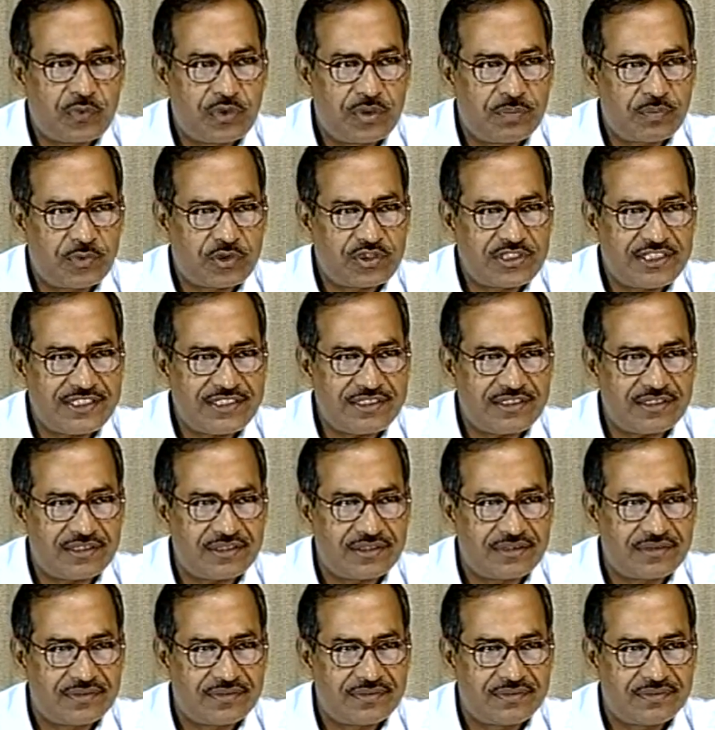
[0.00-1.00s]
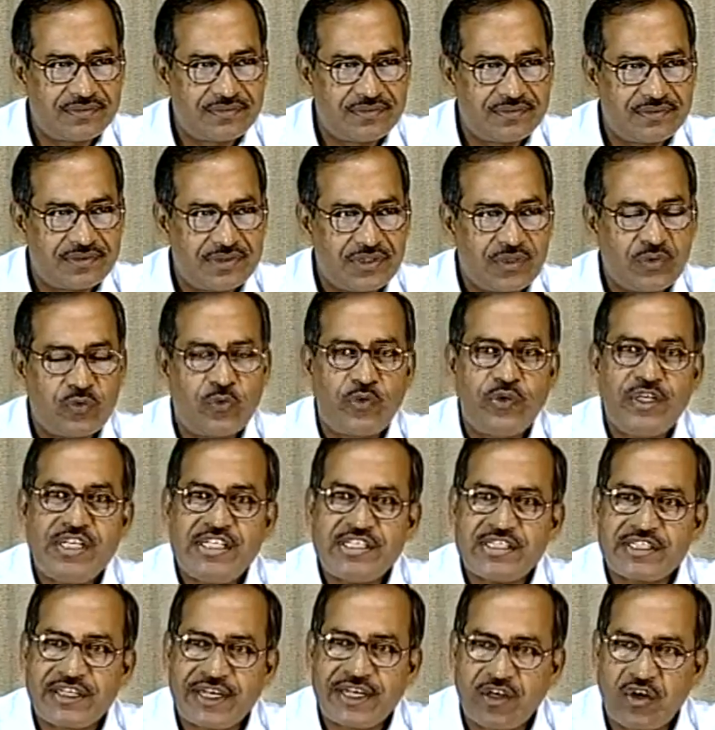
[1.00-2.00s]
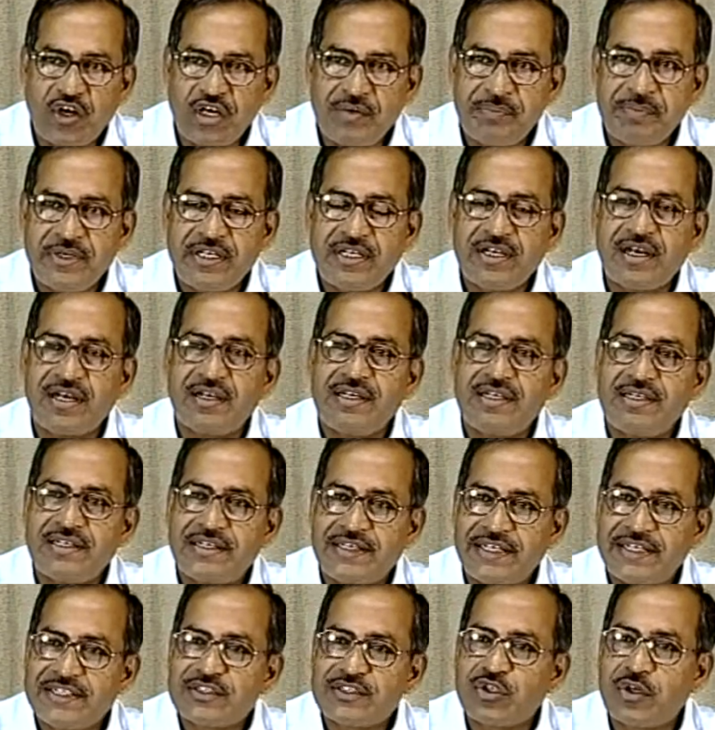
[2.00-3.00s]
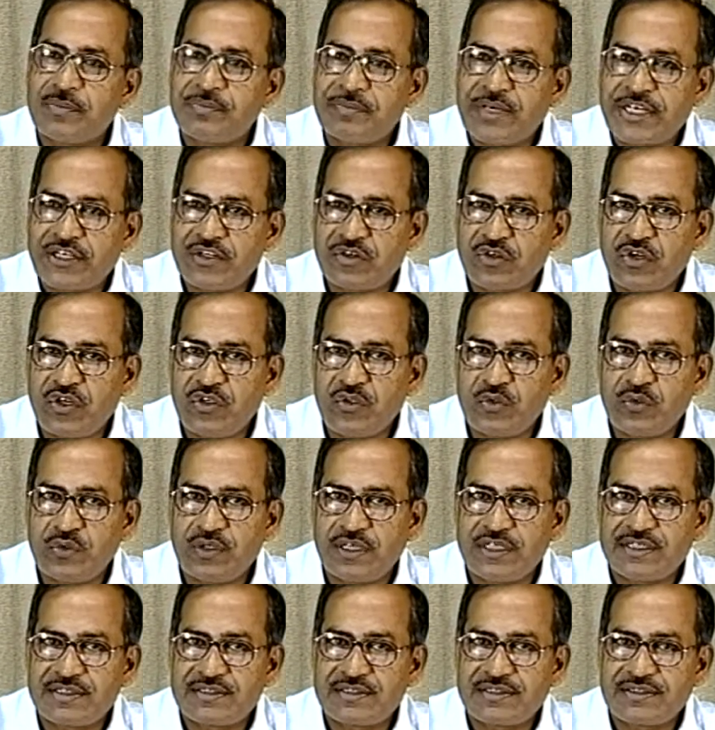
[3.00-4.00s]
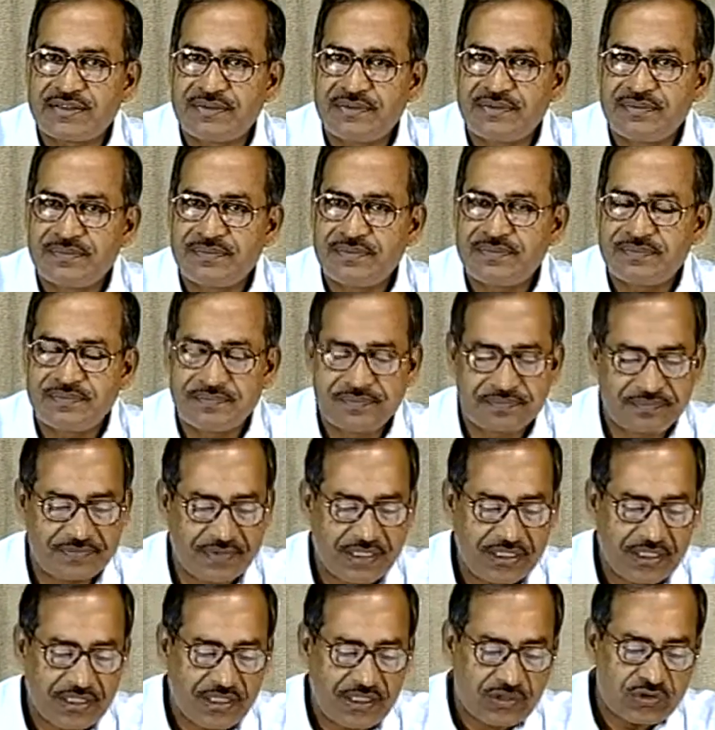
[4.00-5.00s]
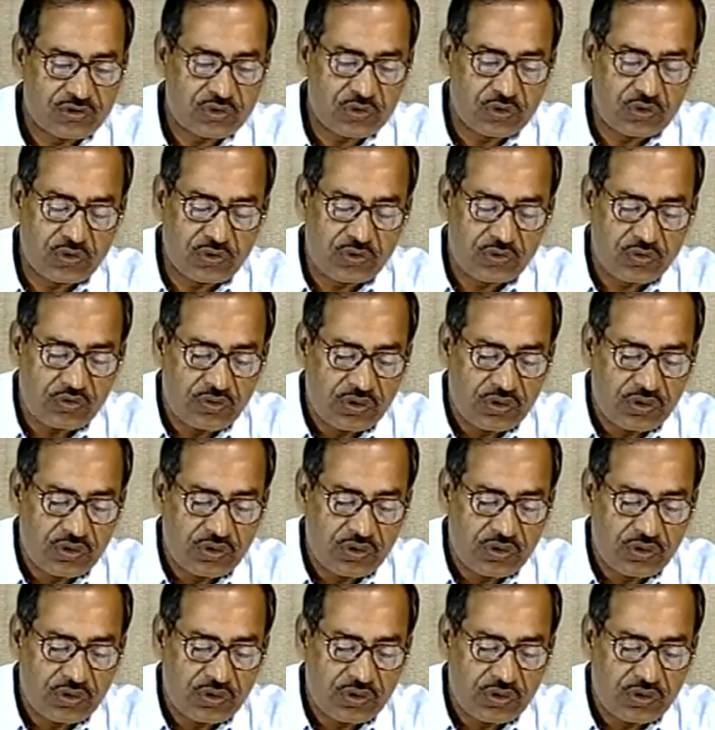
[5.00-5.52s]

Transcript: processor, which cannot be done in case of microcontrollers. So